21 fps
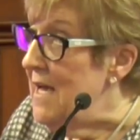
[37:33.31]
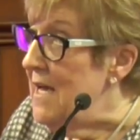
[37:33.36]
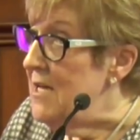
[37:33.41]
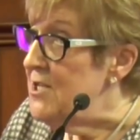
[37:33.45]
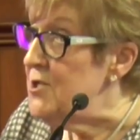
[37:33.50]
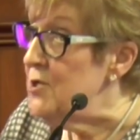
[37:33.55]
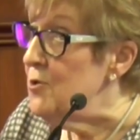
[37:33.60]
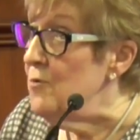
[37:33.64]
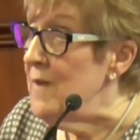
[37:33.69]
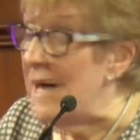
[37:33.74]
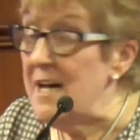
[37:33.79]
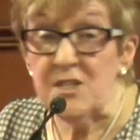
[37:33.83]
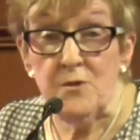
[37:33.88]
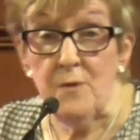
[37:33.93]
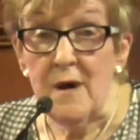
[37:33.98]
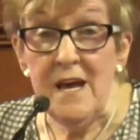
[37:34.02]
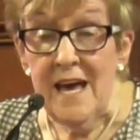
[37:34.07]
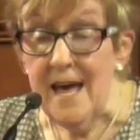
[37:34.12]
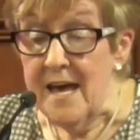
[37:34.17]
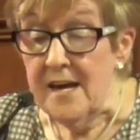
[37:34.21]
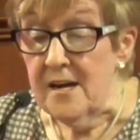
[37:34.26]
So that's
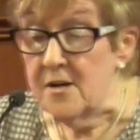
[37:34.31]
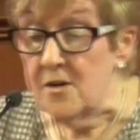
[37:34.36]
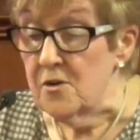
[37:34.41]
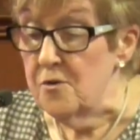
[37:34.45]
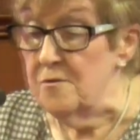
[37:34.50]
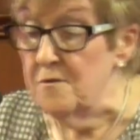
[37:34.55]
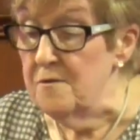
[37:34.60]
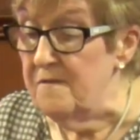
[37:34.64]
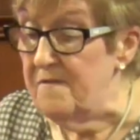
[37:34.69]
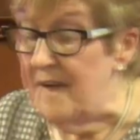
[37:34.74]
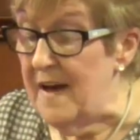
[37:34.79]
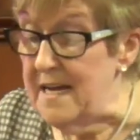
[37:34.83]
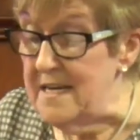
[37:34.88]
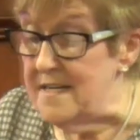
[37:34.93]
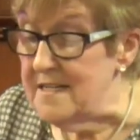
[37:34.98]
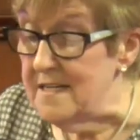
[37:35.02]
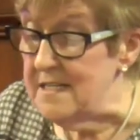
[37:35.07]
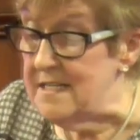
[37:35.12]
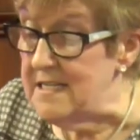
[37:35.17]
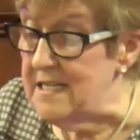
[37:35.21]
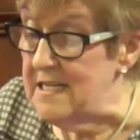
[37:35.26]
why Hagar couldn't find
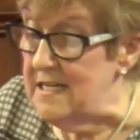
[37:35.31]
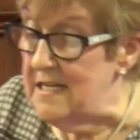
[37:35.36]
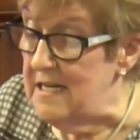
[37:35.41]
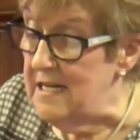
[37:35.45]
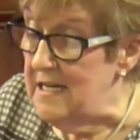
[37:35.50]
it.